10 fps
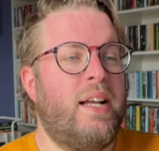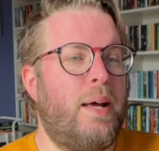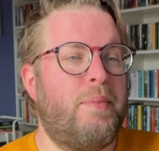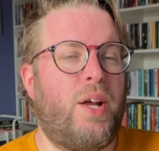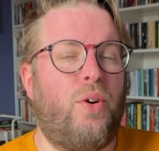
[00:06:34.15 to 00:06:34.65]

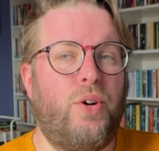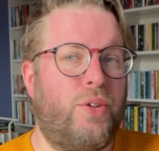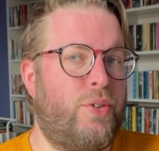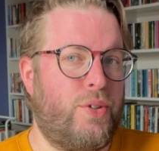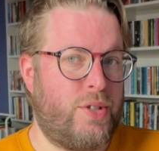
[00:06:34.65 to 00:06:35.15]
Let me know all
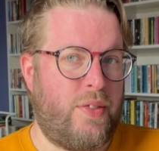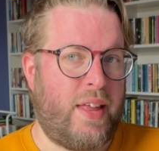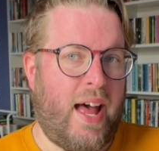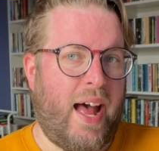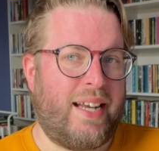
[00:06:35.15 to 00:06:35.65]
your thoughts on
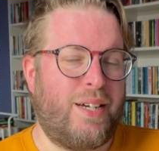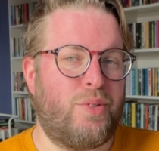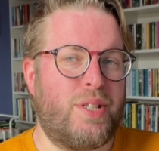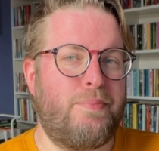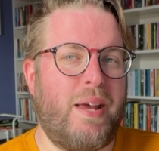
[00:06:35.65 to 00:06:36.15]
that, and I
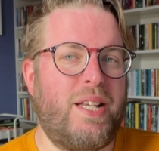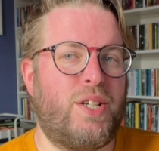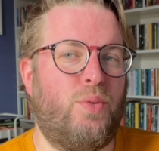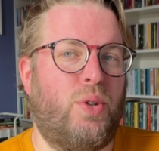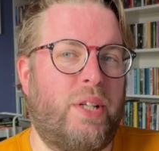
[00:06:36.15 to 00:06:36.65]
will speak
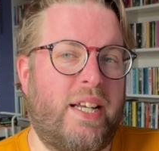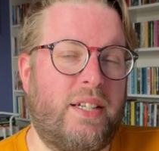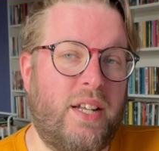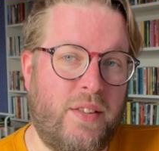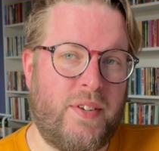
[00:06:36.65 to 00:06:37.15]
to you all in
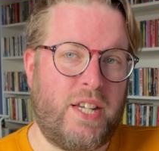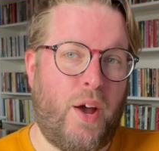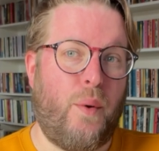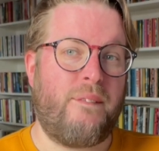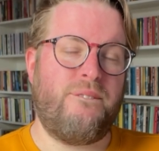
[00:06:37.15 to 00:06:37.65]
another
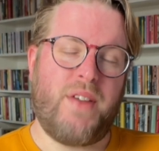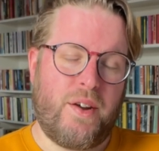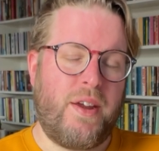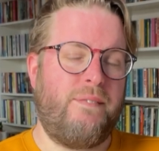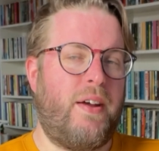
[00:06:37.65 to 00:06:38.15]
video
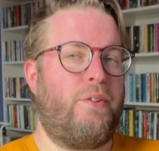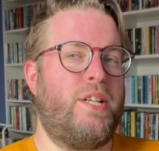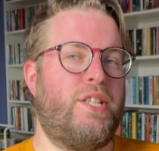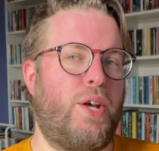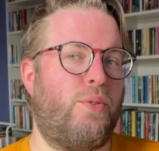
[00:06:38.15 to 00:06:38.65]
very, very
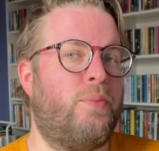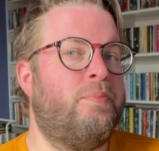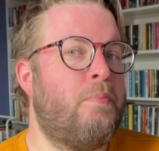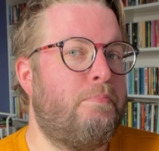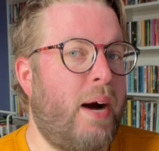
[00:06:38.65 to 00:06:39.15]
soon.
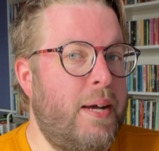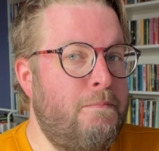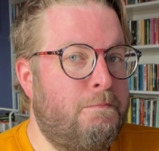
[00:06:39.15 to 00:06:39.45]
Bye.